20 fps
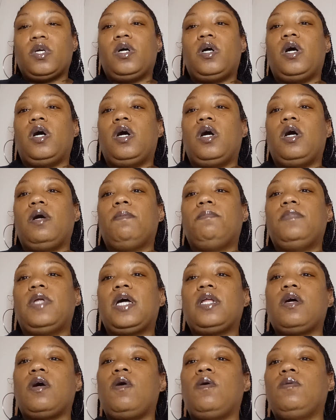Um,
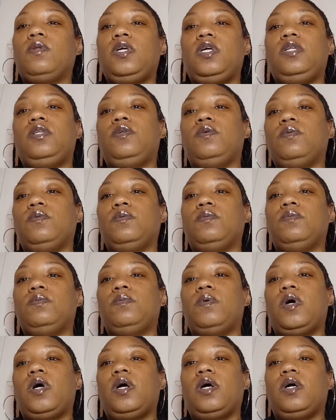not only
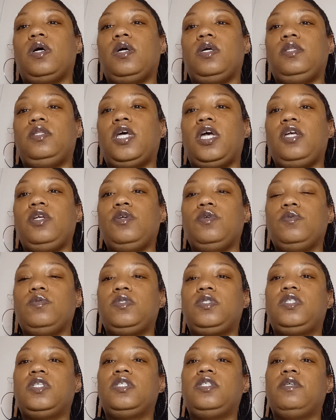do they
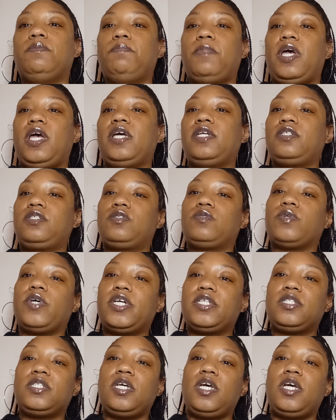use the demands, threats,